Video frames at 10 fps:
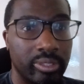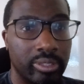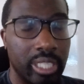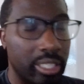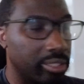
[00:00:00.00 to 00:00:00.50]

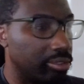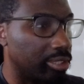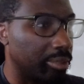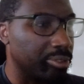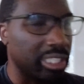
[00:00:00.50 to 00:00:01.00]
that
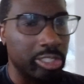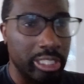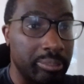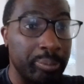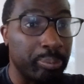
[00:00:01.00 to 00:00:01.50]
keep on saying you
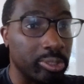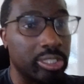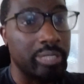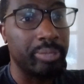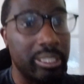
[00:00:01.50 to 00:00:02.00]
need to be
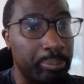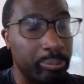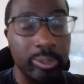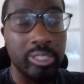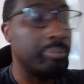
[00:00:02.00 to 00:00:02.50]
positive, you need to be
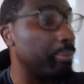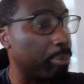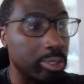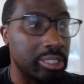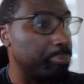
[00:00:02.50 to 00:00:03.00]
positive. I'm a
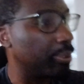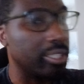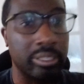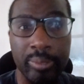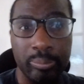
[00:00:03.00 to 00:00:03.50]
positive
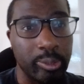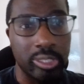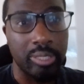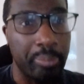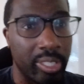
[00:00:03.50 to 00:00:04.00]

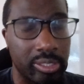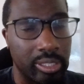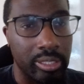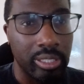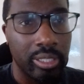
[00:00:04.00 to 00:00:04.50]

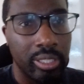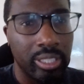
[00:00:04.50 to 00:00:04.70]
person.